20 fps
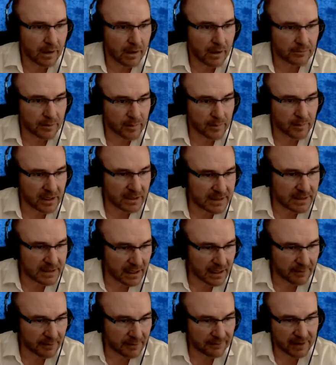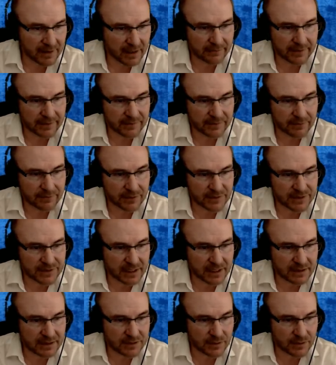From Isaiah fifty, verse
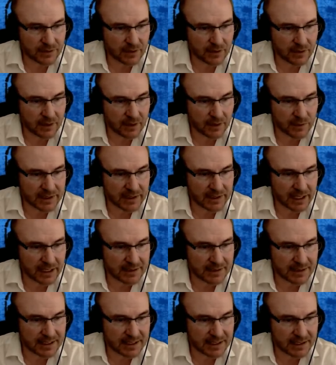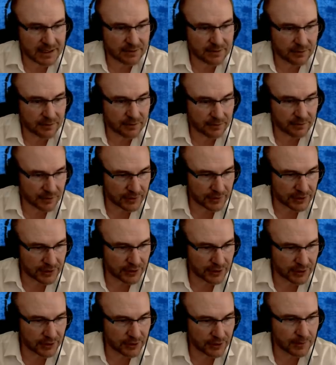six, Hosea six, verse
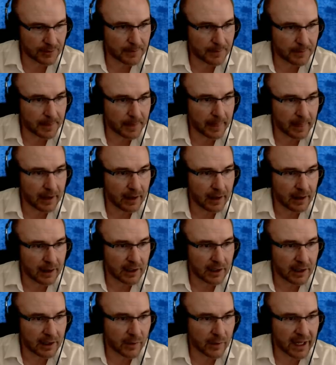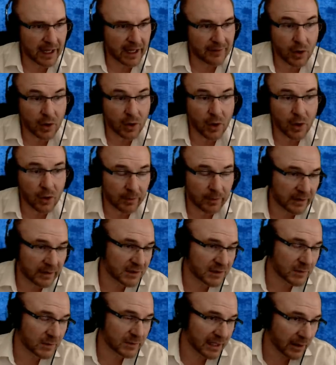two. Here we have the, oh, but
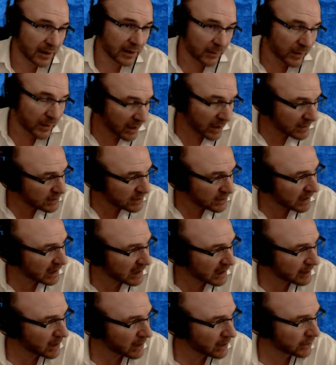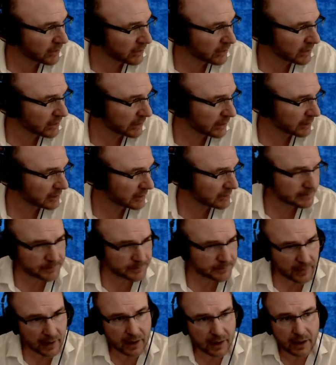this was what I was talking about earlier,
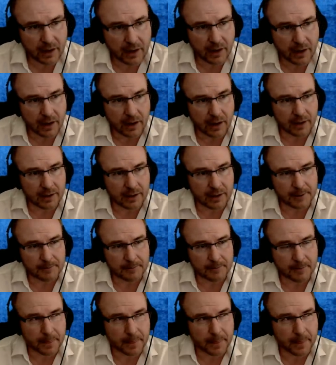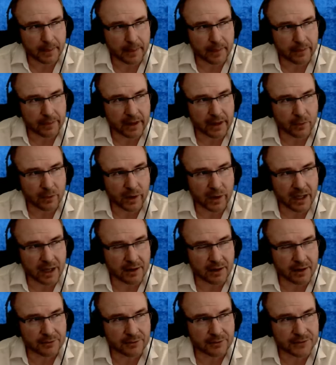um, that we
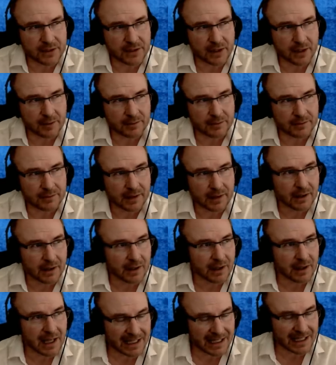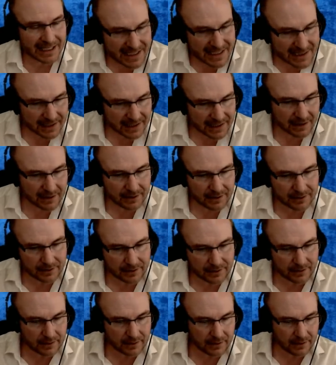have some Hellenistic
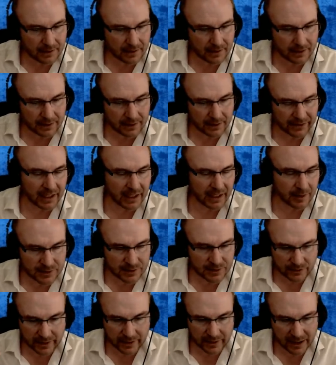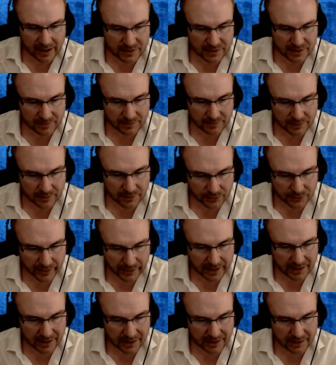uh, themes. We have some
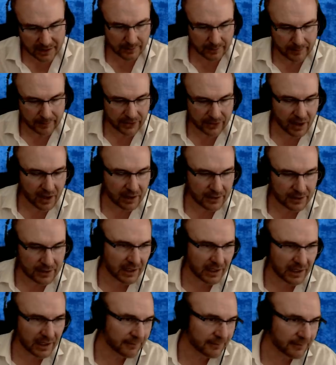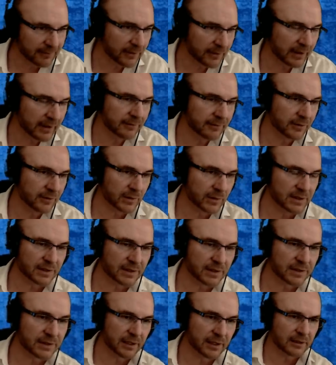Greek mythology influ
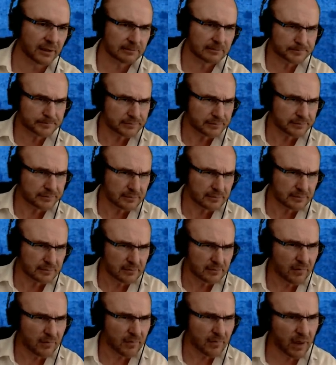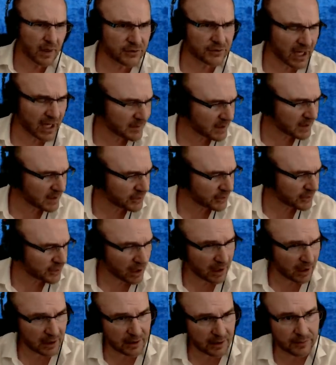influences here of James and
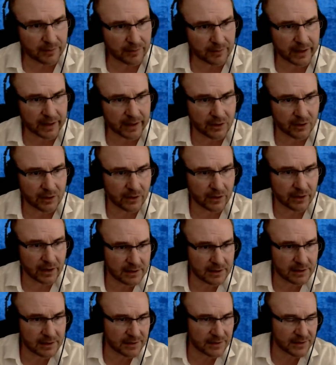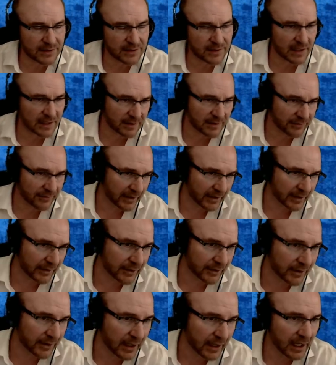John being known as the sons of
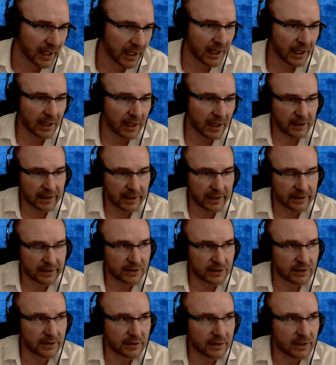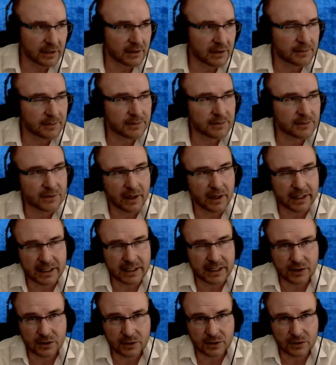thunder, like the, the
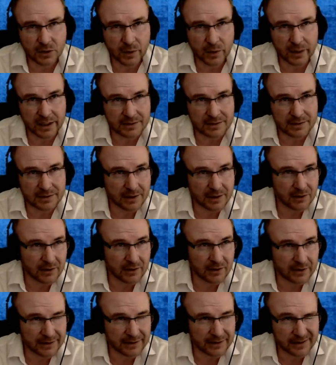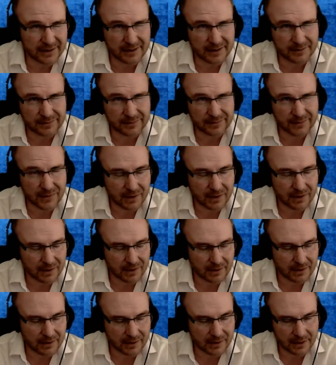identical twins that are in the um,
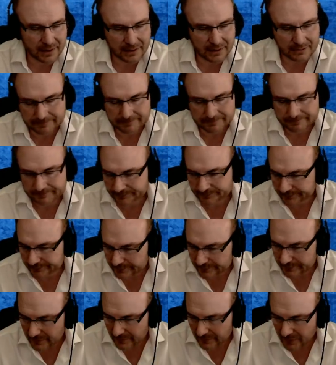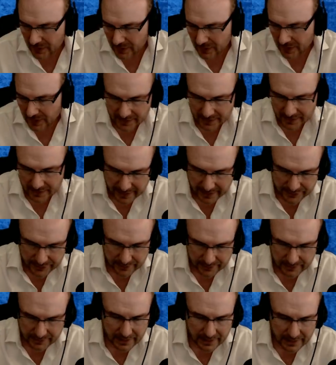um,
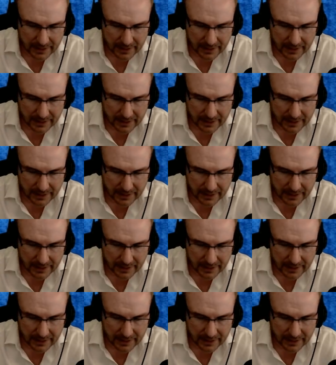constellation.